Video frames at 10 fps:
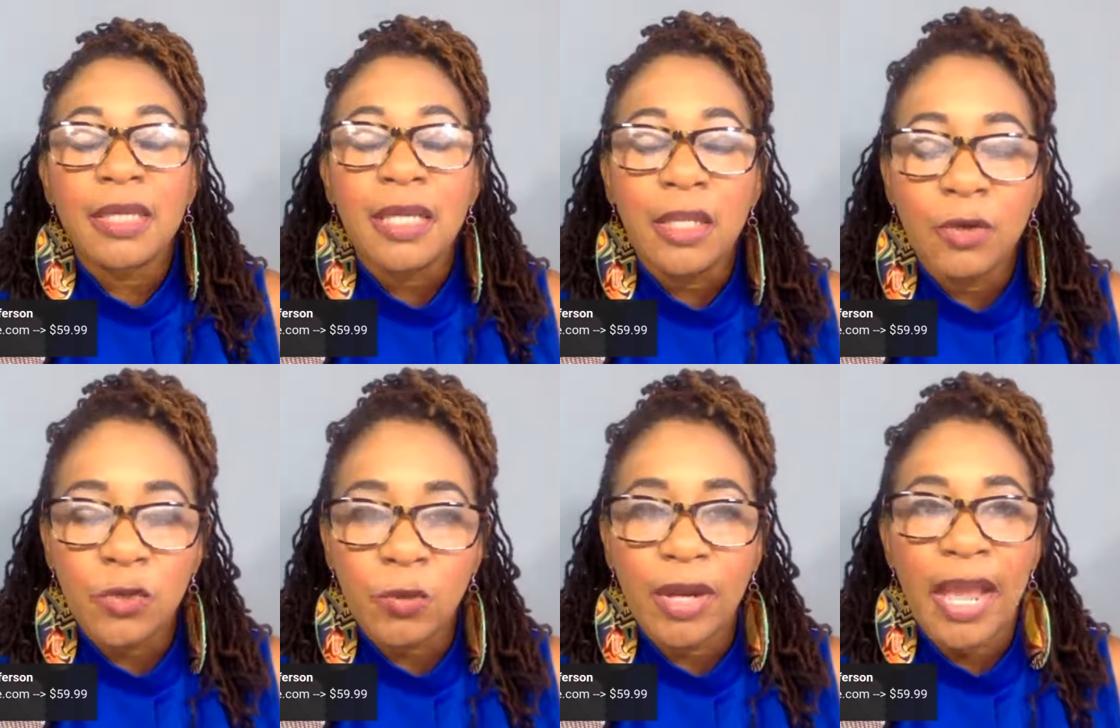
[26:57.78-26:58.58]

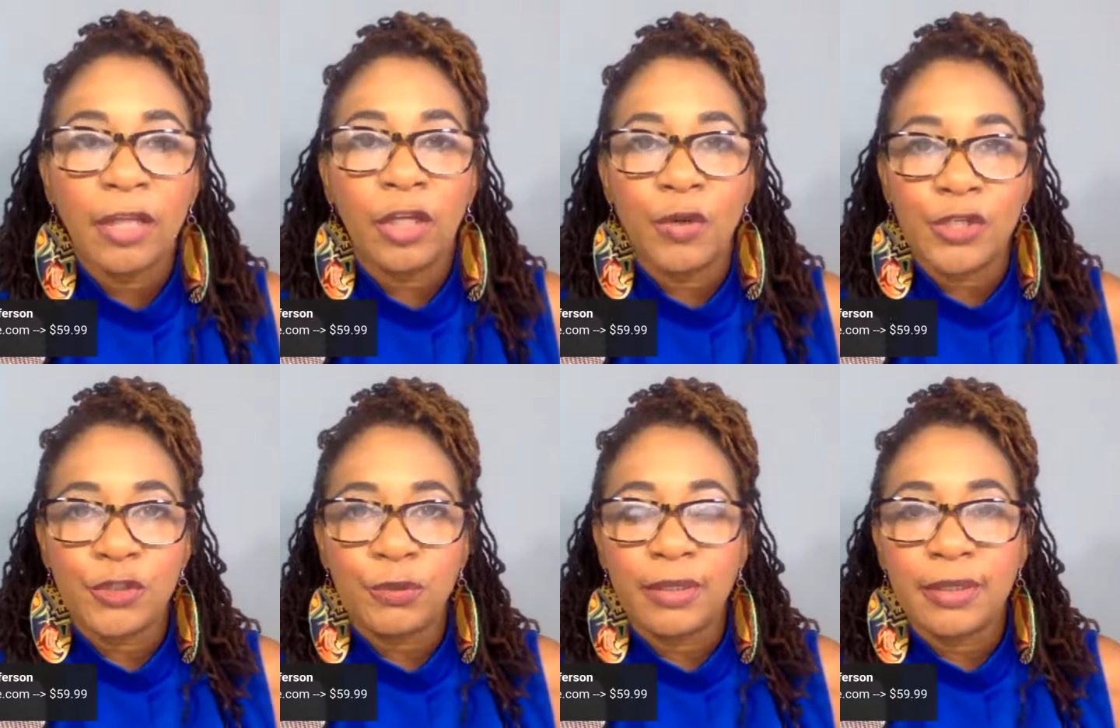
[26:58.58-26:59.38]
Here's what I encourage
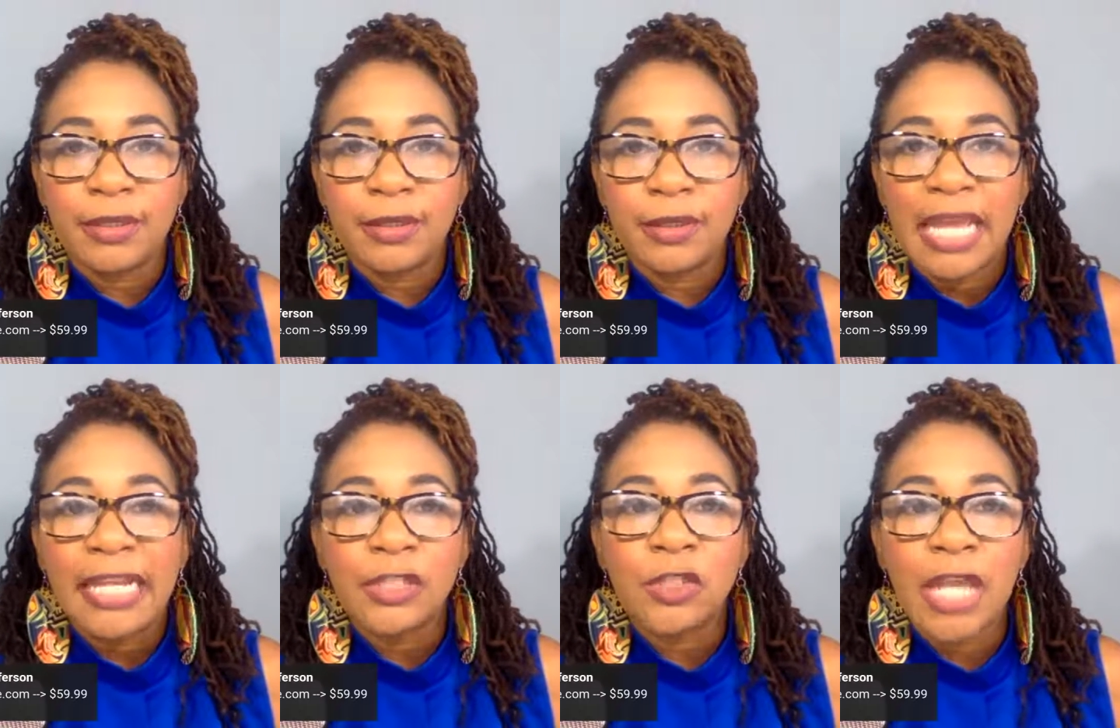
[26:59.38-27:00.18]
you with. And
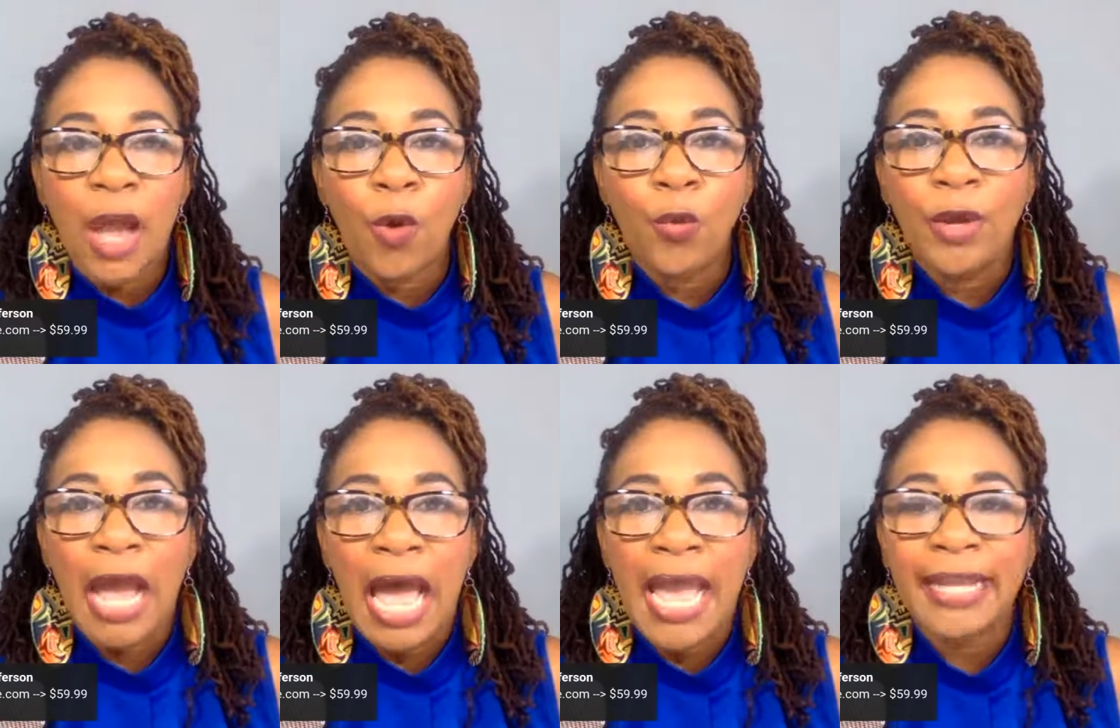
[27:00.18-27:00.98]
this is how, when
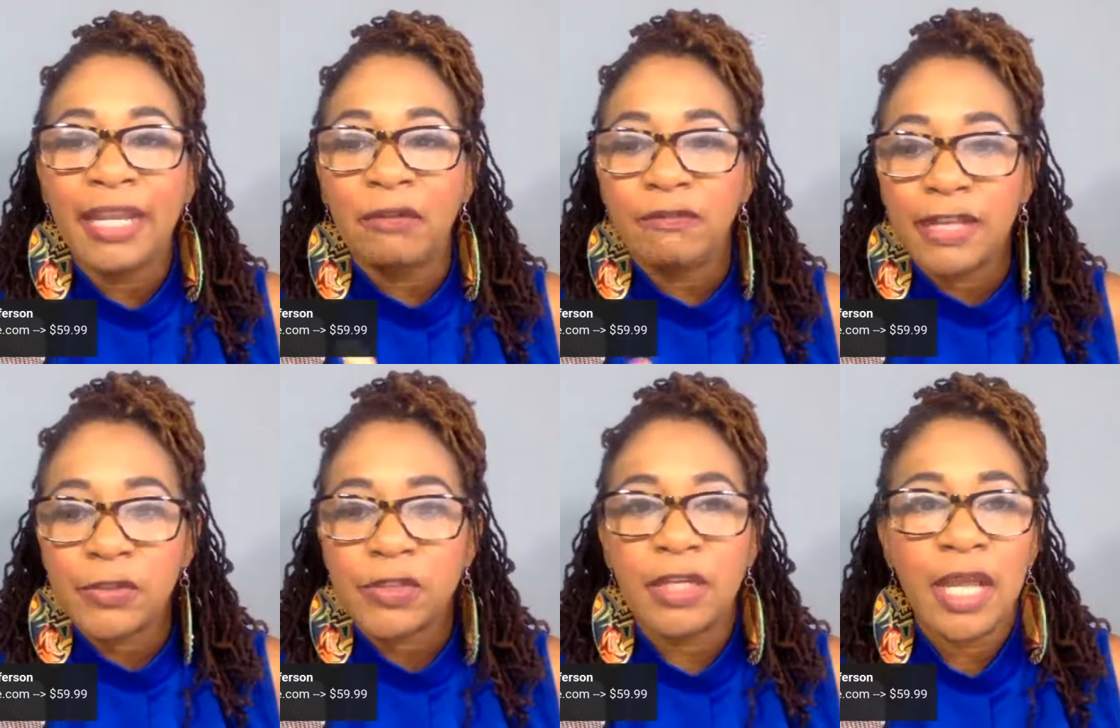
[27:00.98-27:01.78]
I
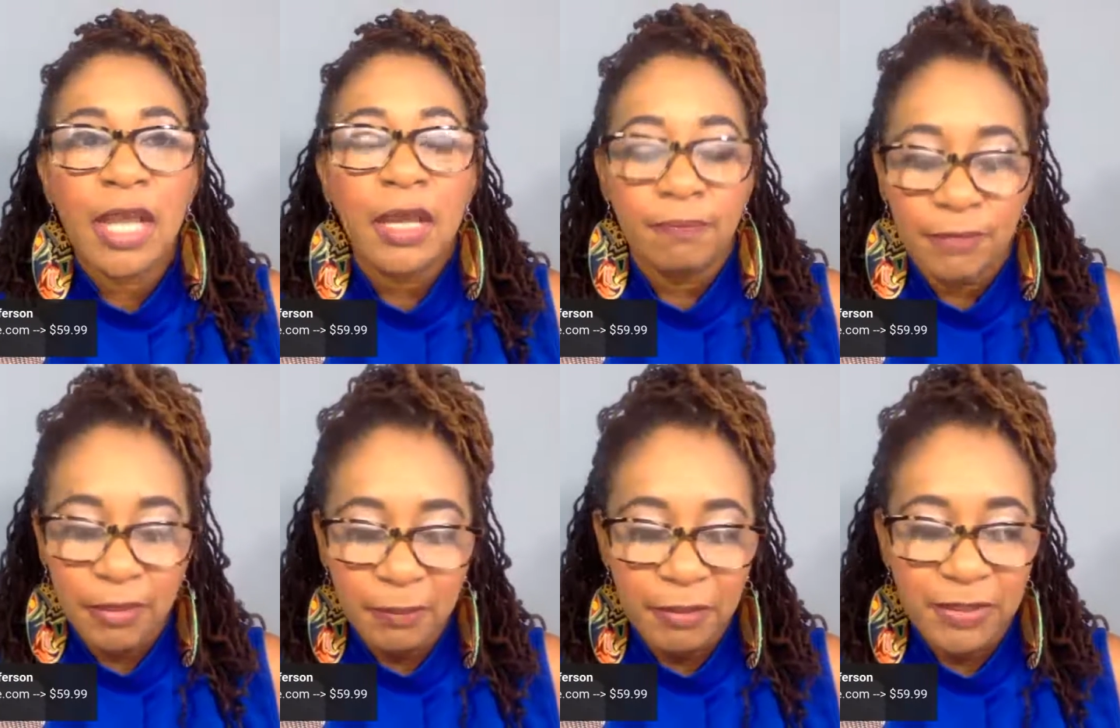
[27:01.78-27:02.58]
invest in,
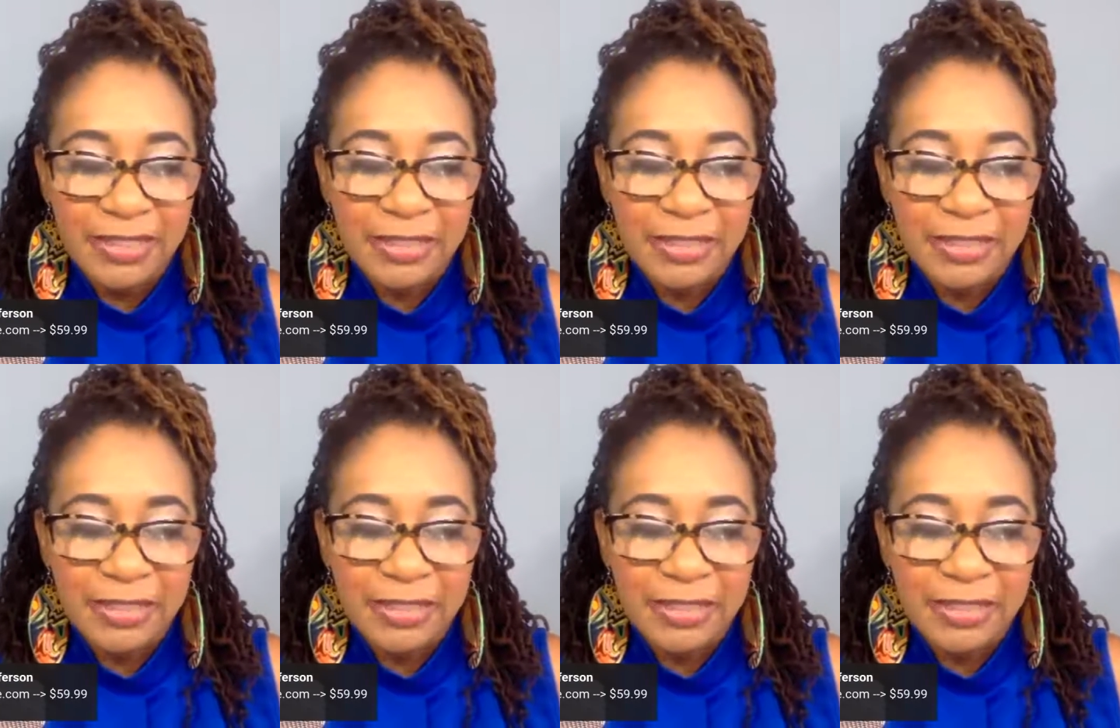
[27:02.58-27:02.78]
let me give you an